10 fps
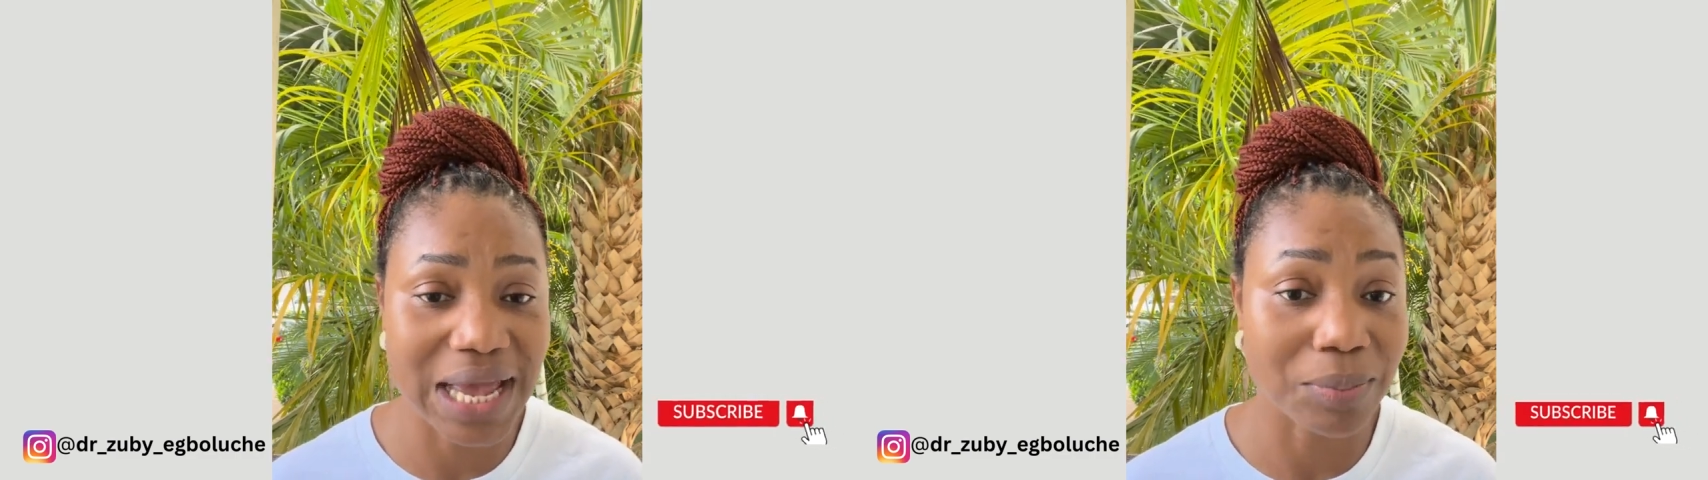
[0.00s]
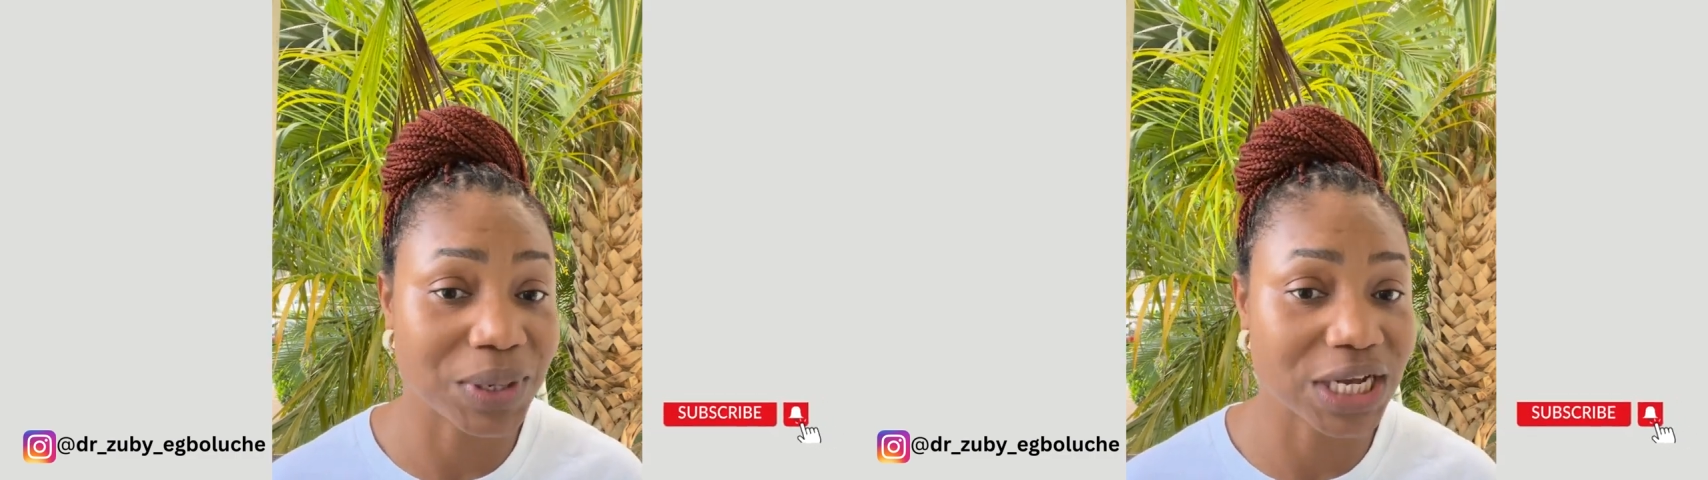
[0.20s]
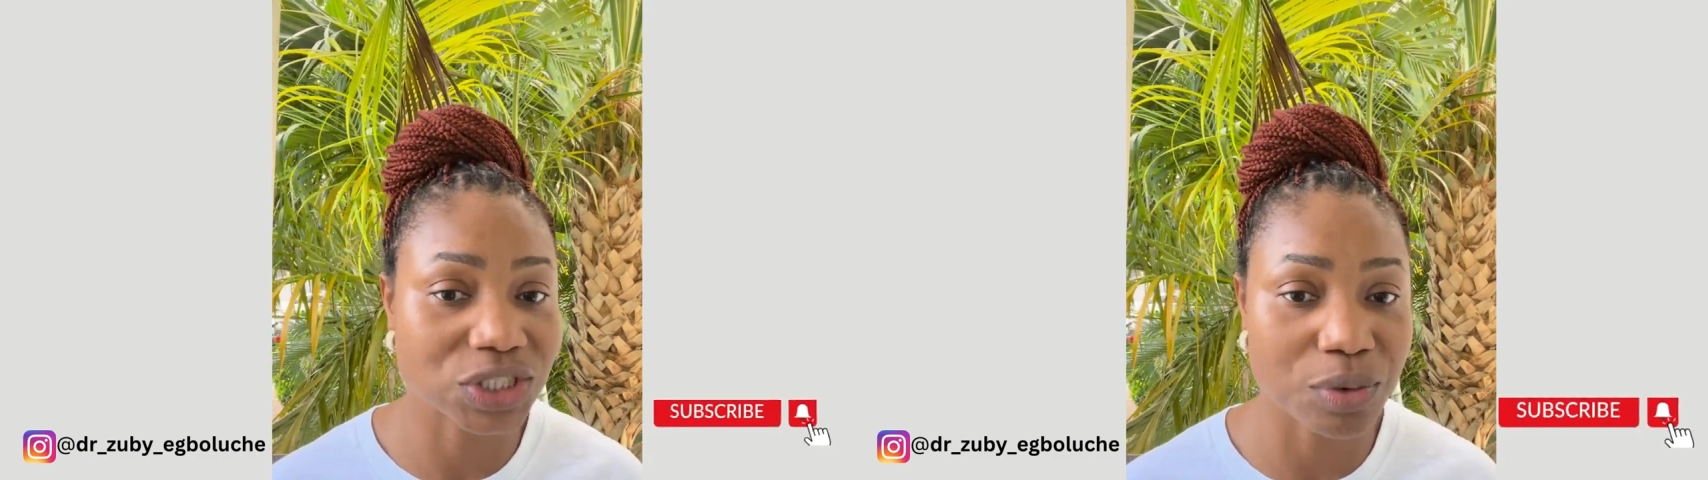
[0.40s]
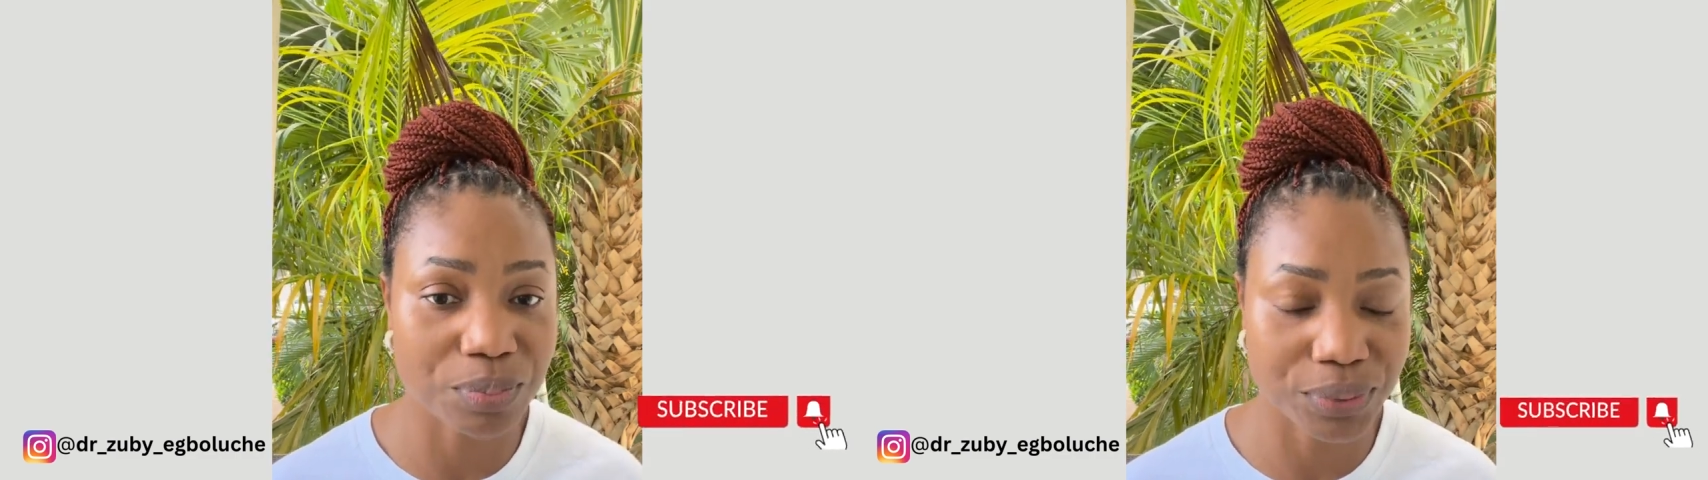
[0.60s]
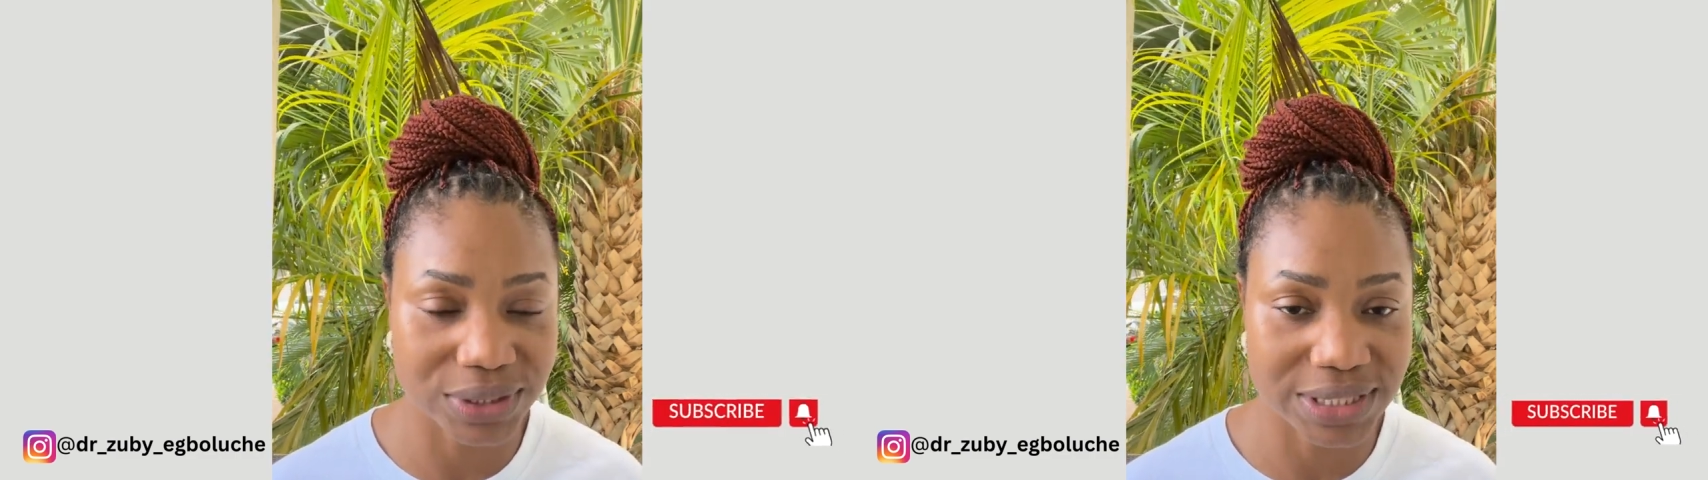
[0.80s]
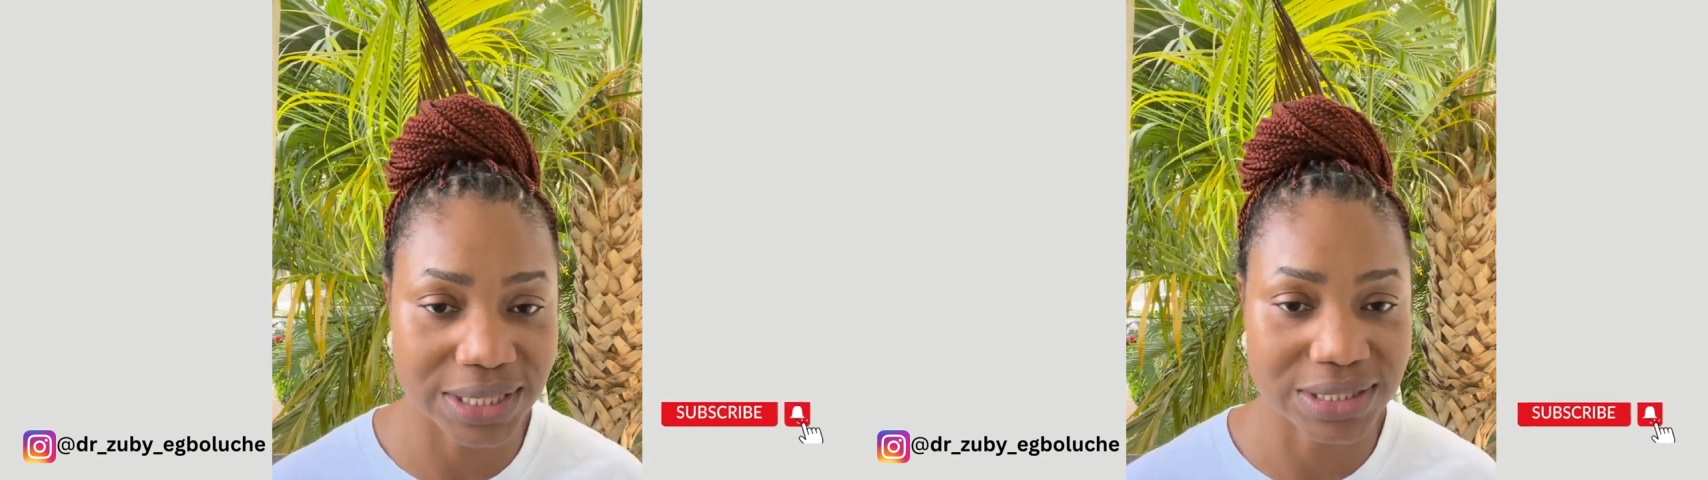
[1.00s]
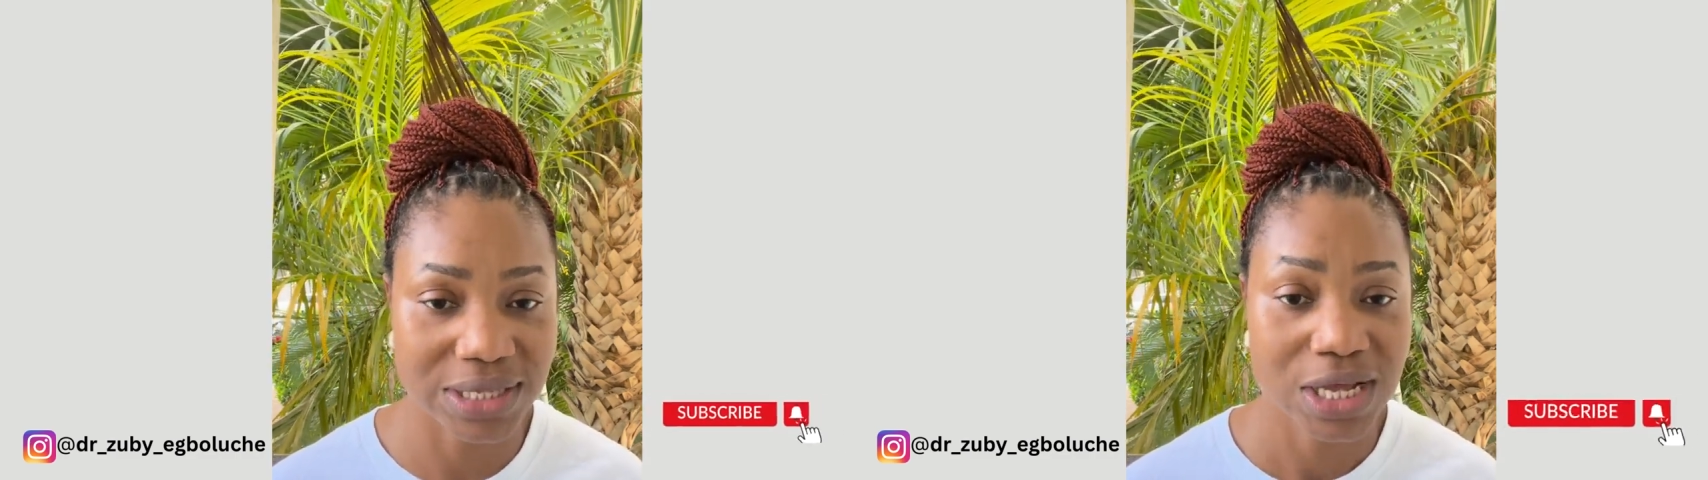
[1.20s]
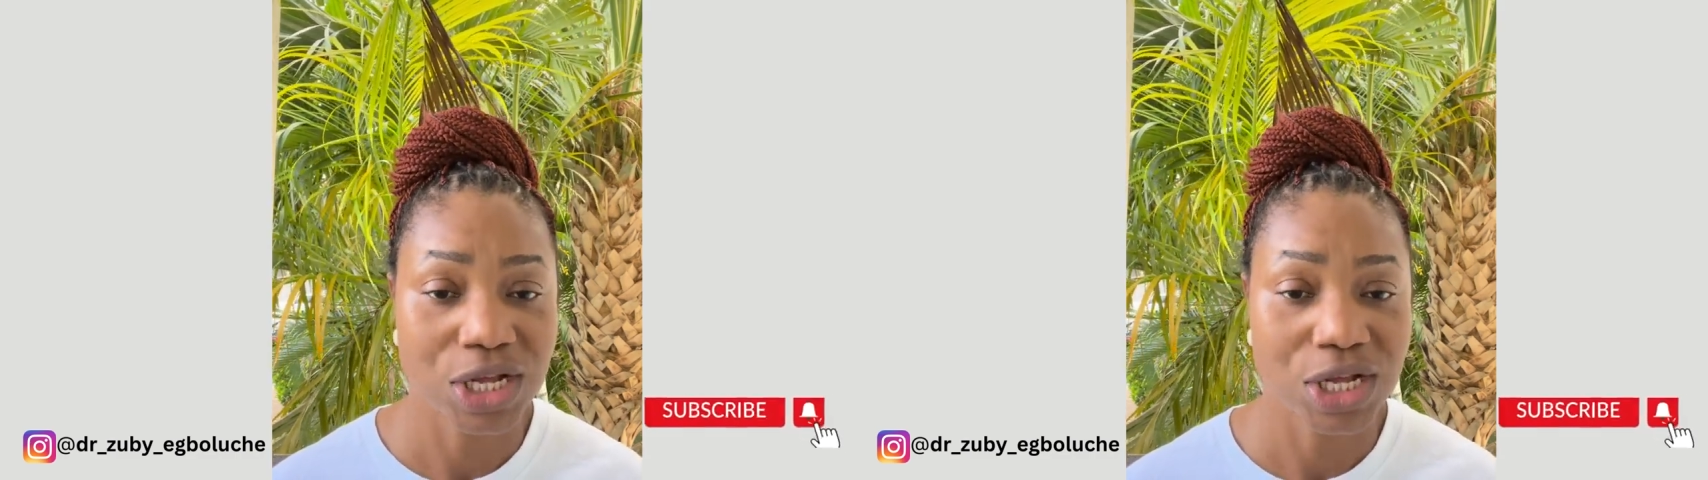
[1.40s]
application process,